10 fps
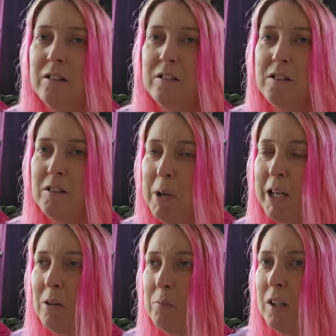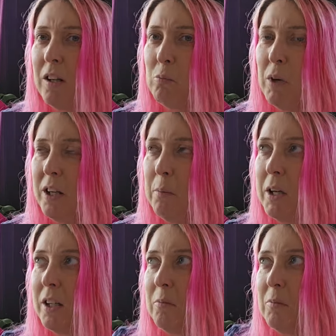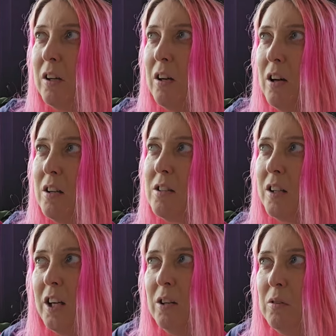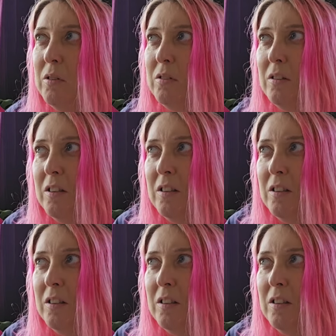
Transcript: to pick up the, when I pick up the car to go and